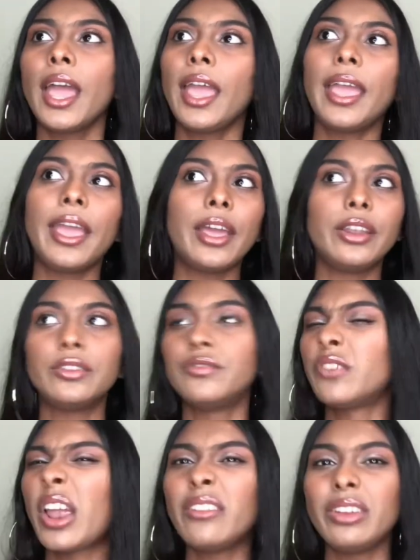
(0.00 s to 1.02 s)
and
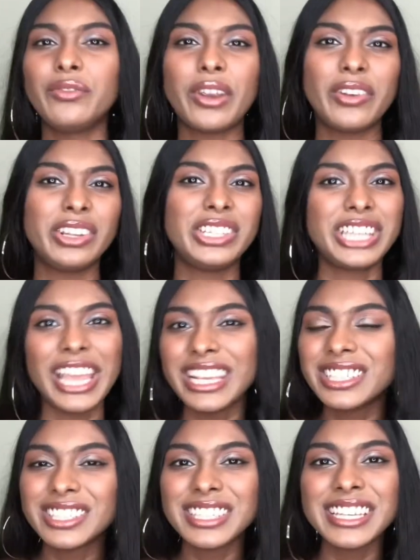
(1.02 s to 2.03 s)
very, very
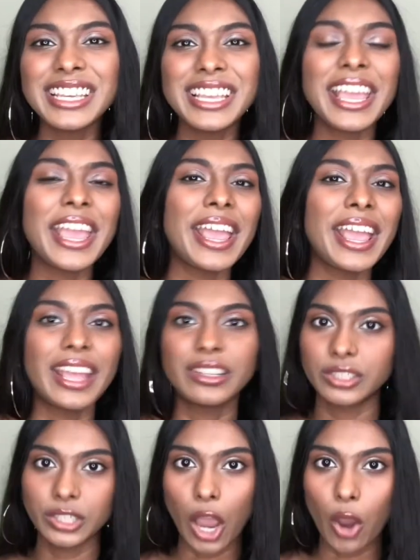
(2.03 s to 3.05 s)
tasty and
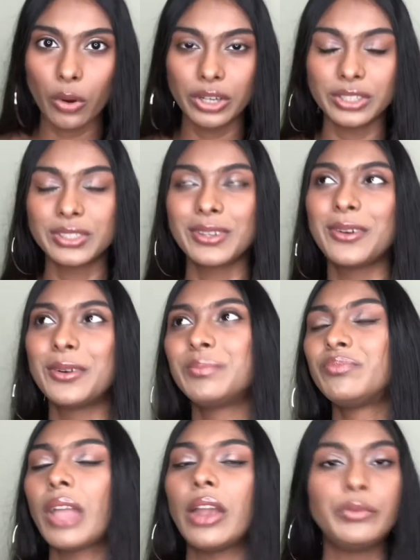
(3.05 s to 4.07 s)
sour. So
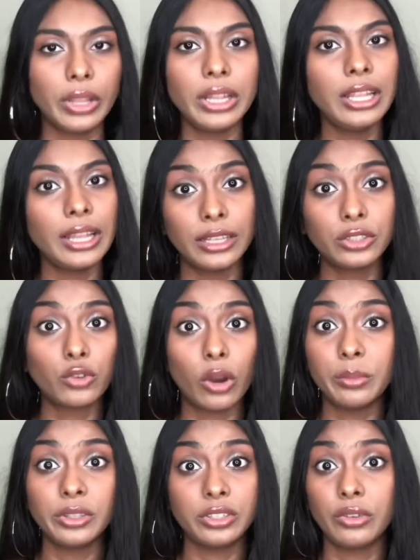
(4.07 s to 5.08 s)
I really like
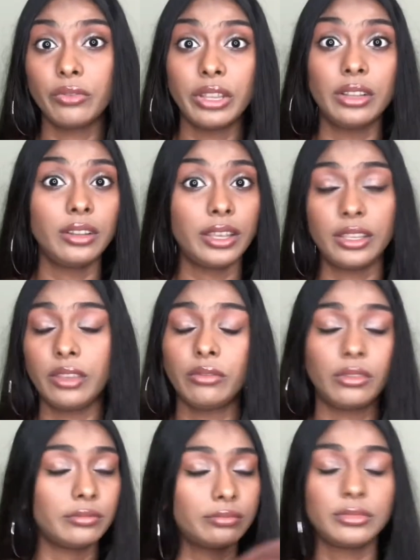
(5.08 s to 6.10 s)
strawberries during, like, you
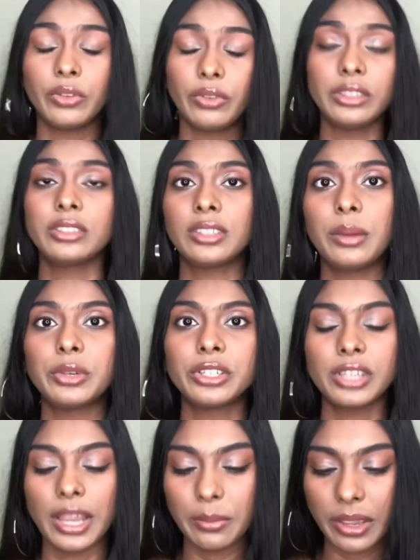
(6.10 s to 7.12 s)
know, during the
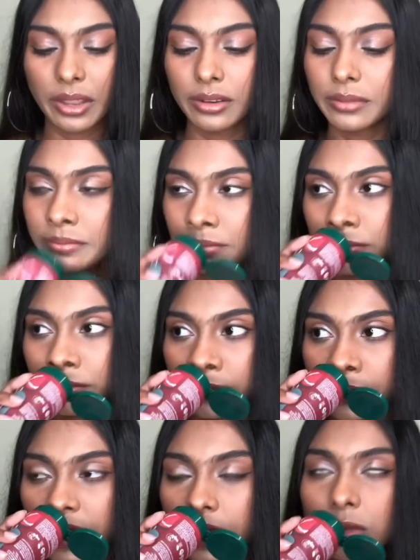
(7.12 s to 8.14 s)
summertime, and
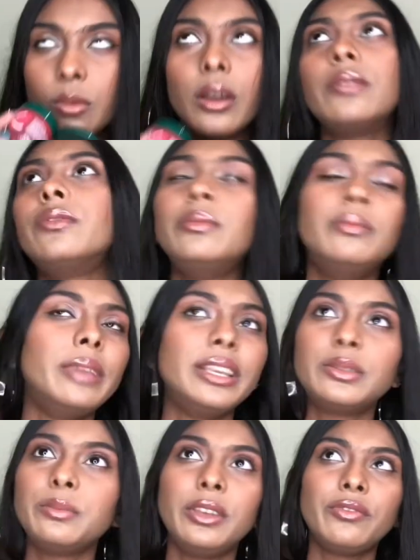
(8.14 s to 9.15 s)
this one
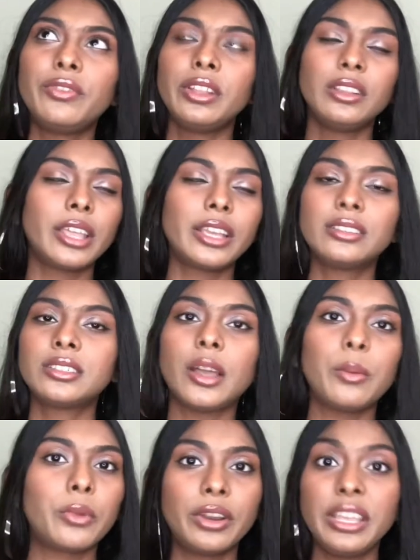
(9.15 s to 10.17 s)
makes me feel like
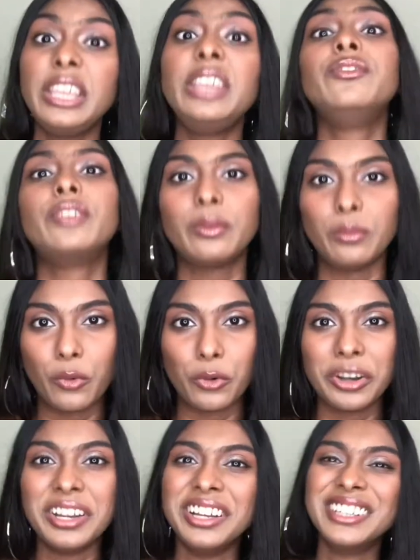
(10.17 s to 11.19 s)
summer even
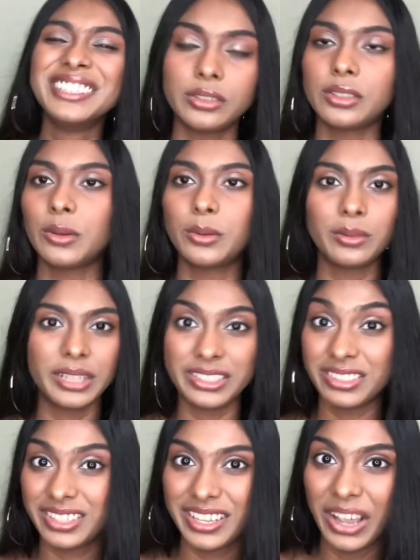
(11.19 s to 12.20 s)
more. So let's
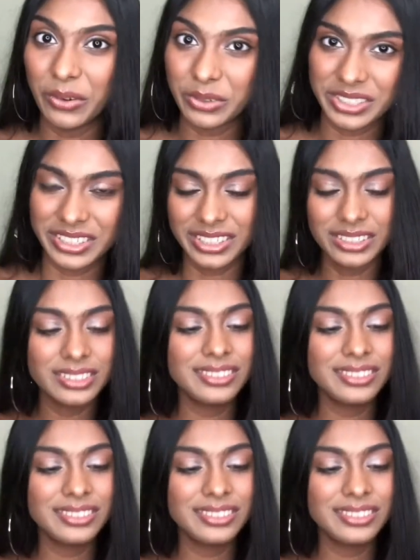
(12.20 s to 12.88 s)
see how it is.